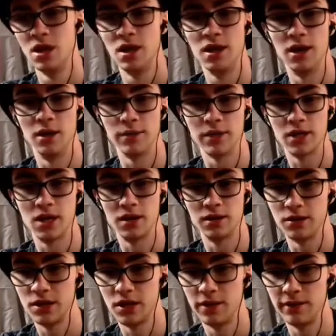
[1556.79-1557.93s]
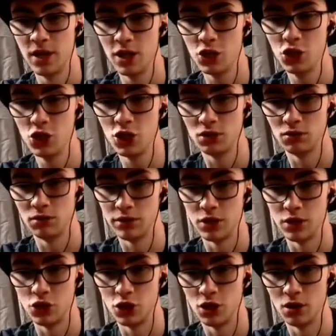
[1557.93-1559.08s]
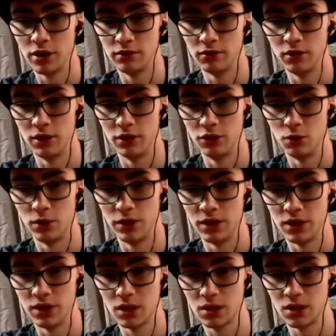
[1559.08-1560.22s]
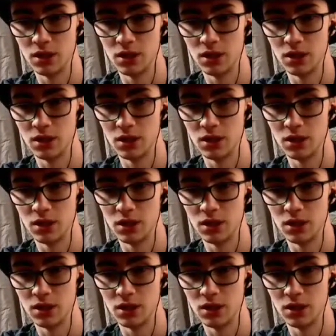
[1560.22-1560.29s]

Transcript: We got ourselves General Centurion running 26,